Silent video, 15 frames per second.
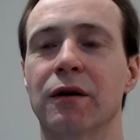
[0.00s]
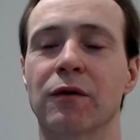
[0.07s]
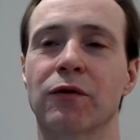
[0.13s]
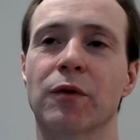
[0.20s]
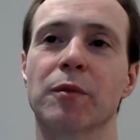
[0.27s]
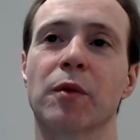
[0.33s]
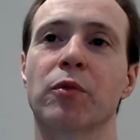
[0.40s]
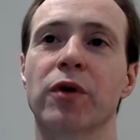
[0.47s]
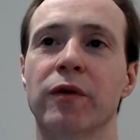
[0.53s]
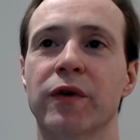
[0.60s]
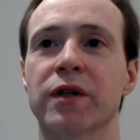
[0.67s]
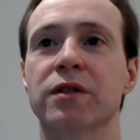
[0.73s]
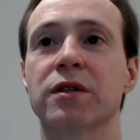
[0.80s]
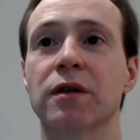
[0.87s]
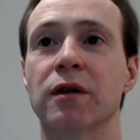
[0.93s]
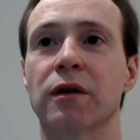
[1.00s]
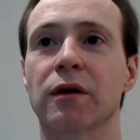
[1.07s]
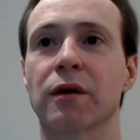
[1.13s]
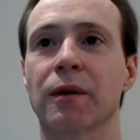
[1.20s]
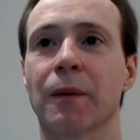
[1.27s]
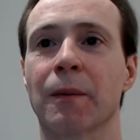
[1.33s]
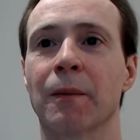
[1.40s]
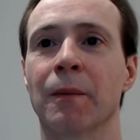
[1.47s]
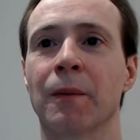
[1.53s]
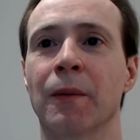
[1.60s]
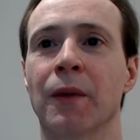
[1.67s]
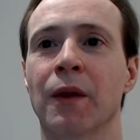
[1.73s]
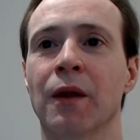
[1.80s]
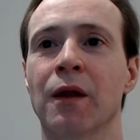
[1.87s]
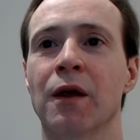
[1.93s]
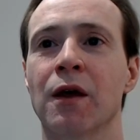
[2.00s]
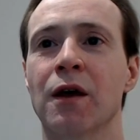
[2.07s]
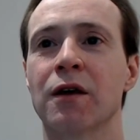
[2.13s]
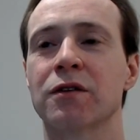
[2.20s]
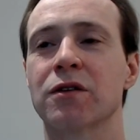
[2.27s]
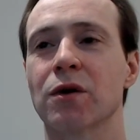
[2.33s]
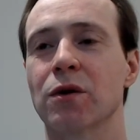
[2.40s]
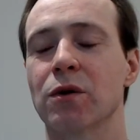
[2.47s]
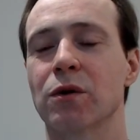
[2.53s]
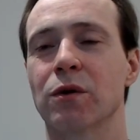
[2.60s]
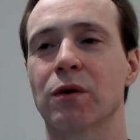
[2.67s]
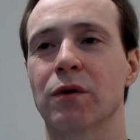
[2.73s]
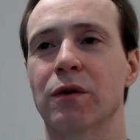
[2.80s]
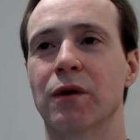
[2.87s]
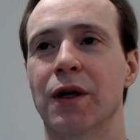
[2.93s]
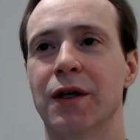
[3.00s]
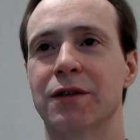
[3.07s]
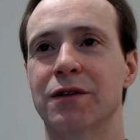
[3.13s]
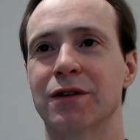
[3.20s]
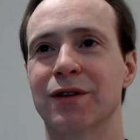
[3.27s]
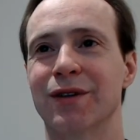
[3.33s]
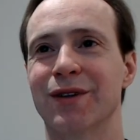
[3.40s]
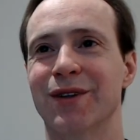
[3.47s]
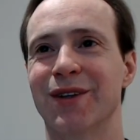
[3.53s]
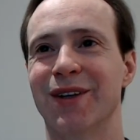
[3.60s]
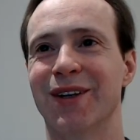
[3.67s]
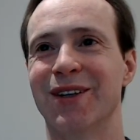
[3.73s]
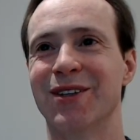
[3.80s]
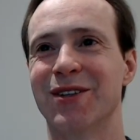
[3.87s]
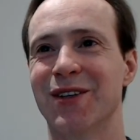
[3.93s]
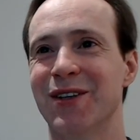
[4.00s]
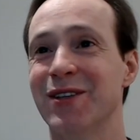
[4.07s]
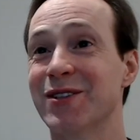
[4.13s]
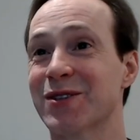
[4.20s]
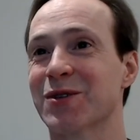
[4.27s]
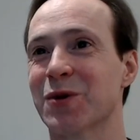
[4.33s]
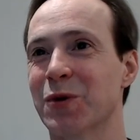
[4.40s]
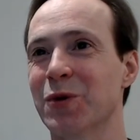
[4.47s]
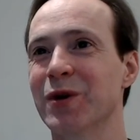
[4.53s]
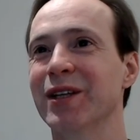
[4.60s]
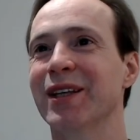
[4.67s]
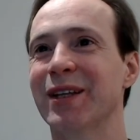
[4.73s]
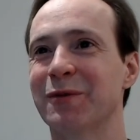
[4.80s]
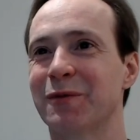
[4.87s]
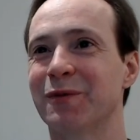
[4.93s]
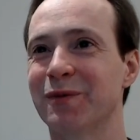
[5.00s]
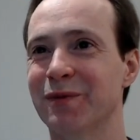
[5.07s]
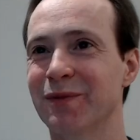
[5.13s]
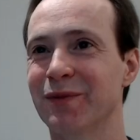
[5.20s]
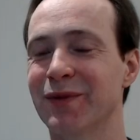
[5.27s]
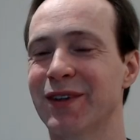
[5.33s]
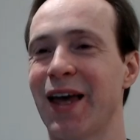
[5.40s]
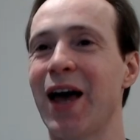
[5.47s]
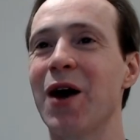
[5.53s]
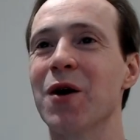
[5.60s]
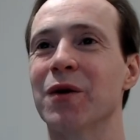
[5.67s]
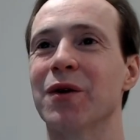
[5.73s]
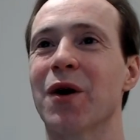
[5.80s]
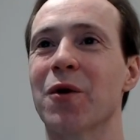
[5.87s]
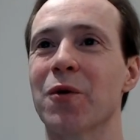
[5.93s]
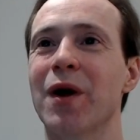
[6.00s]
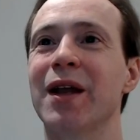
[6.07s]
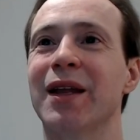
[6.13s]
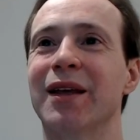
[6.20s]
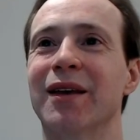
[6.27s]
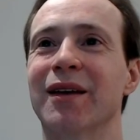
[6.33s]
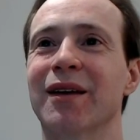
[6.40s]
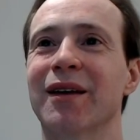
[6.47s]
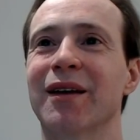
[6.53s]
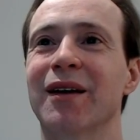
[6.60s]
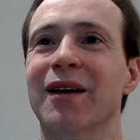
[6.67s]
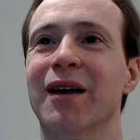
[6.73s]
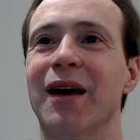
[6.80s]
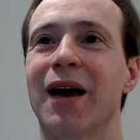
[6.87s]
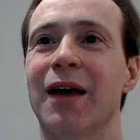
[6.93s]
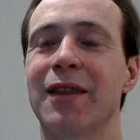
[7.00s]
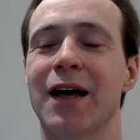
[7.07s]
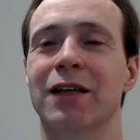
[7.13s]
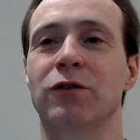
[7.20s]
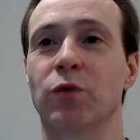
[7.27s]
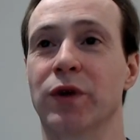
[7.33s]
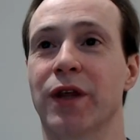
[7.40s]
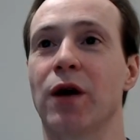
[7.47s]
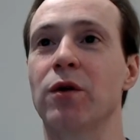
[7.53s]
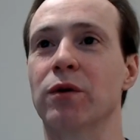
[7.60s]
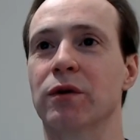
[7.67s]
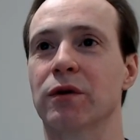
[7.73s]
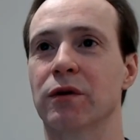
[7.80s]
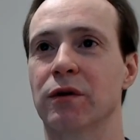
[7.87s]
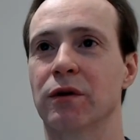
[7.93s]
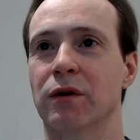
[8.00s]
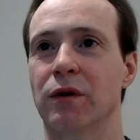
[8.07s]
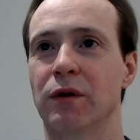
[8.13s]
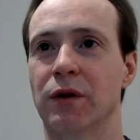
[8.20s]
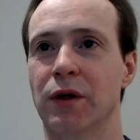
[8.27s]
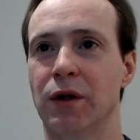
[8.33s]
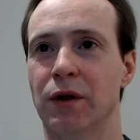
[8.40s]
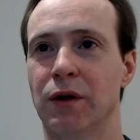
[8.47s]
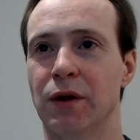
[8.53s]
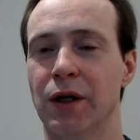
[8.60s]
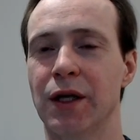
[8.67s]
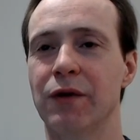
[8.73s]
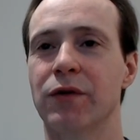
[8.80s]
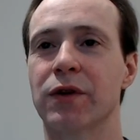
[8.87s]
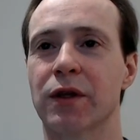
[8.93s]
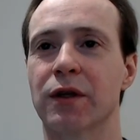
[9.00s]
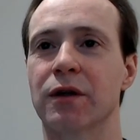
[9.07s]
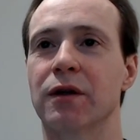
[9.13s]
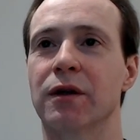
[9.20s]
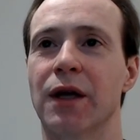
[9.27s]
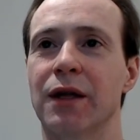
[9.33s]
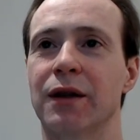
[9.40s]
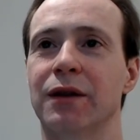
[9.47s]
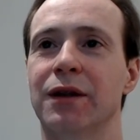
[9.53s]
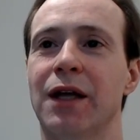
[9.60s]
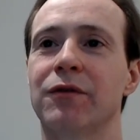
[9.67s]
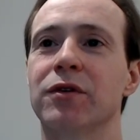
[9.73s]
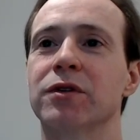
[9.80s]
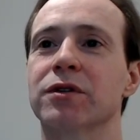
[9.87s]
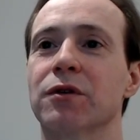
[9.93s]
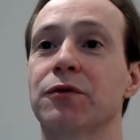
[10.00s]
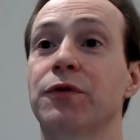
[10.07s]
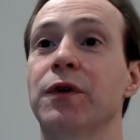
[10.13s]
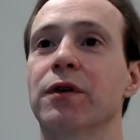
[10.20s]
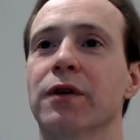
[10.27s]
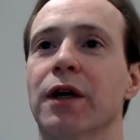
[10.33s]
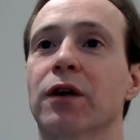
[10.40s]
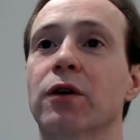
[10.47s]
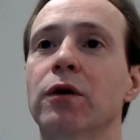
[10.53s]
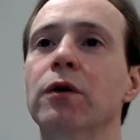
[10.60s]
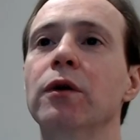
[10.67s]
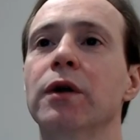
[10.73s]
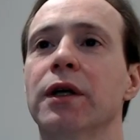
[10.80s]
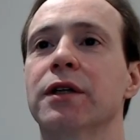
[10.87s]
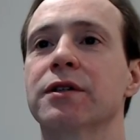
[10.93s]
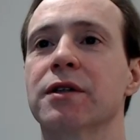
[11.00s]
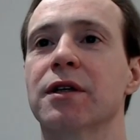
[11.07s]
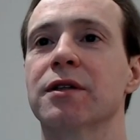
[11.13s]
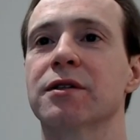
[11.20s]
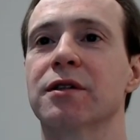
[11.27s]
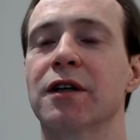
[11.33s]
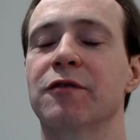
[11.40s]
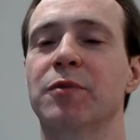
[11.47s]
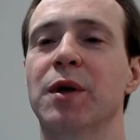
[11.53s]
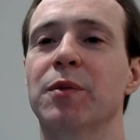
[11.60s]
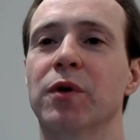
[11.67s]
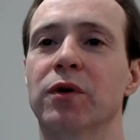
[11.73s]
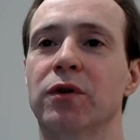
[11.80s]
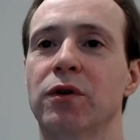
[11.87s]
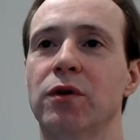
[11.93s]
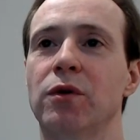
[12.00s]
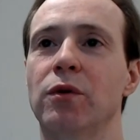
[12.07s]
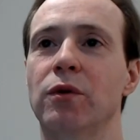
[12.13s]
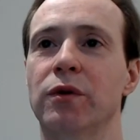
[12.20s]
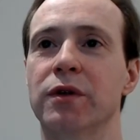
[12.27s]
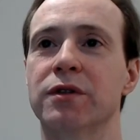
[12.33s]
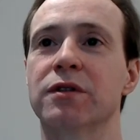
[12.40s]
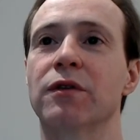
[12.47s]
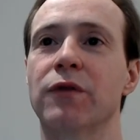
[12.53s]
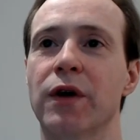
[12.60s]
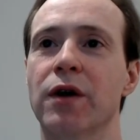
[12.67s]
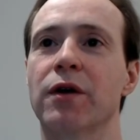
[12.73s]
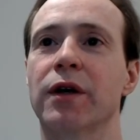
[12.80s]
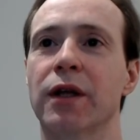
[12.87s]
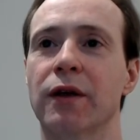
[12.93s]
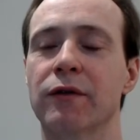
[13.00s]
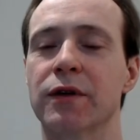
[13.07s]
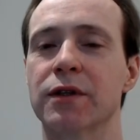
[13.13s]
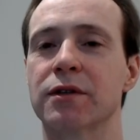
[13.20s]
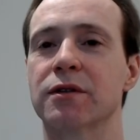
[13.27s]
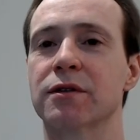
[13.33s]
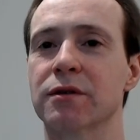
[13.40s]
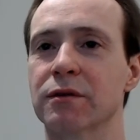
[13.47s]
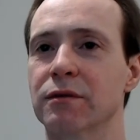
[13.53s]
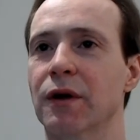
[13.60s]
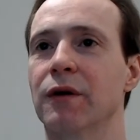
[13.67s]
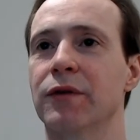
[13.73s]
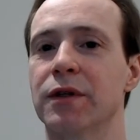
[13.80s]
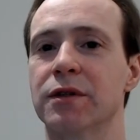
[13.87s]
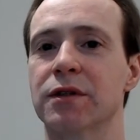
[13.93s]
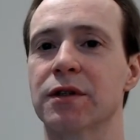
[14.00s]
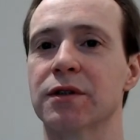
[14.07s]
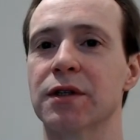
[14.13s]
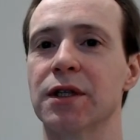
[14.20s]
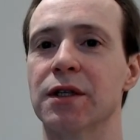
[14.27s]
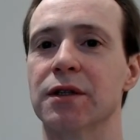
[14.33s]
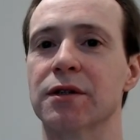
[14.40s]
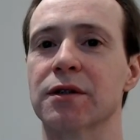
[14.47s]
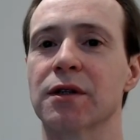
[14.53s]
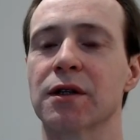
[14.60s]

from the previous year. So it is really down already. And that's without even the levels of fear that could exist if people knew the severity of this disease.